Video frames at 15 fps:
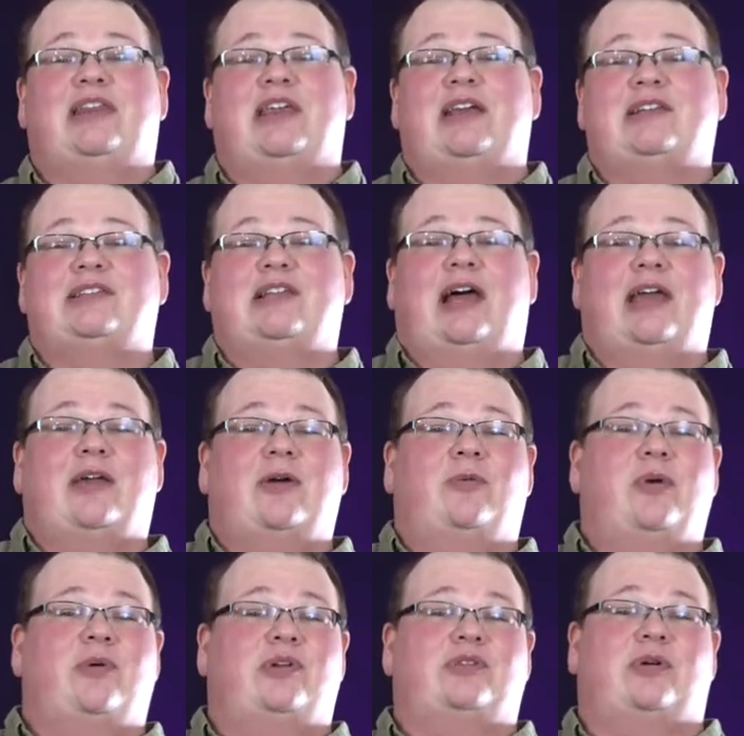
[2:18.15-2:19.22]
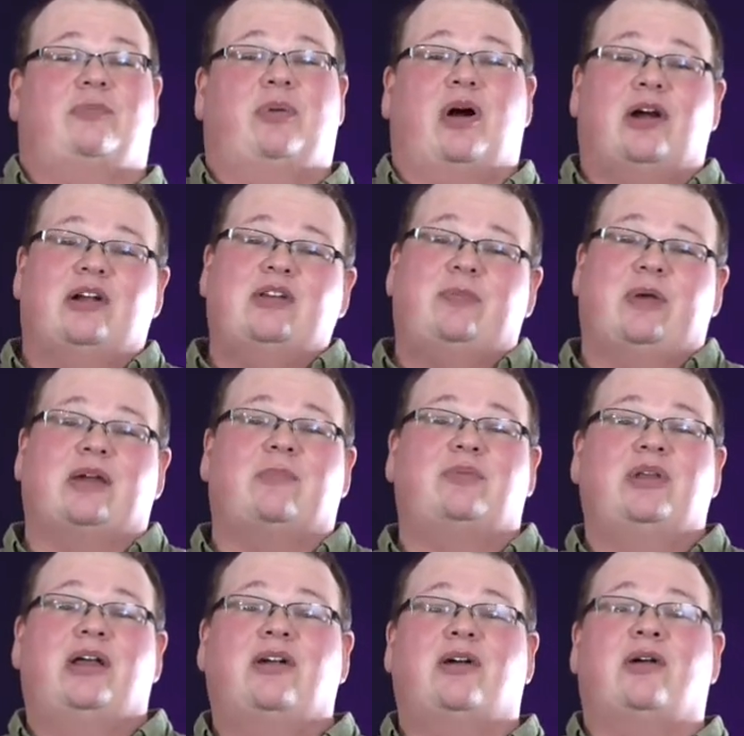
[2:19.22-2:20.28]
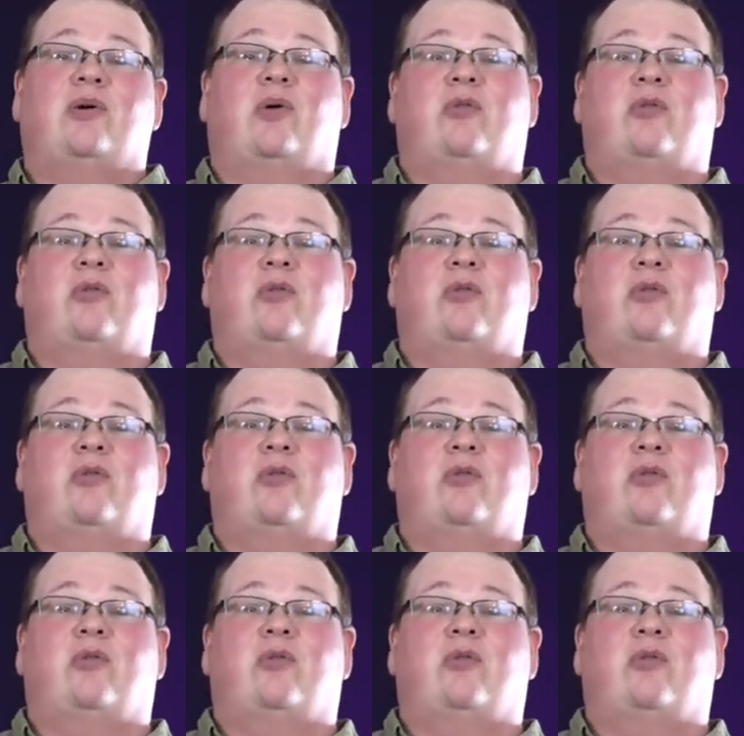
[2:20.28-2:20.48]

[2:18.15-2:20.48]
things like we went to a park to pick up litter,